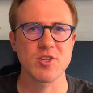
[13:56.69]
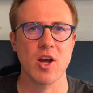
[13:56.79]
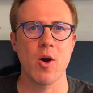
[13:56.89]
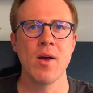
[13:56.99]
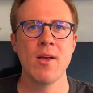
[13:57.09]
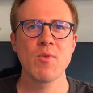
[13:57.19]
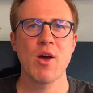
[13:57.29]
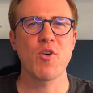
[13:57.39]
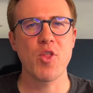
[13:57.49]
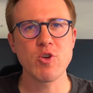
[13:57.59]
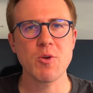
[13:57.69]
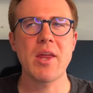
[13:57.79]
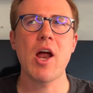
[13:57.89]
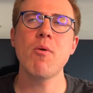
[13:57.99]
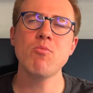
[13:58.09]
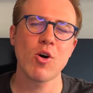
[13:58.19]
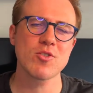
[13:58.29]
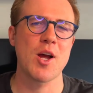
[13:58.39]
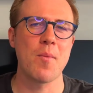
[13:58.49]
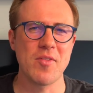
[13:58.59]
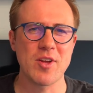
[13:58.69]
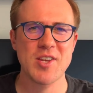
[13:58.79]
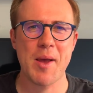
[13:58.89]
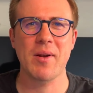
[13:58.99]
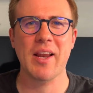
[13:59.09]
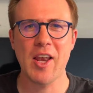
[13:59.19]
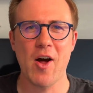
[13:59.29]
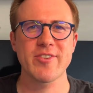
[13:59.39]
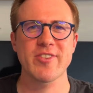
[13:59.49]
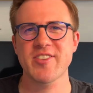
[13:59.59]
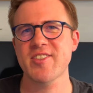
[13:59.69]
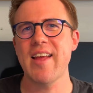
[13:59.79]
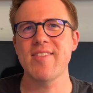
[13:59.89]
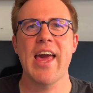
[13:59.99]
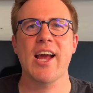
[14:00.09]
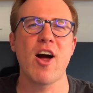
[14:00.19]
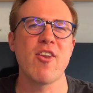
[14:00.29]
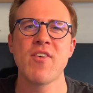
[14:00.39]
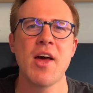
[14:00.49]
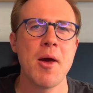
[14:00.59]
So for those, I mean, I'm not someone that typically likes to sit there kind of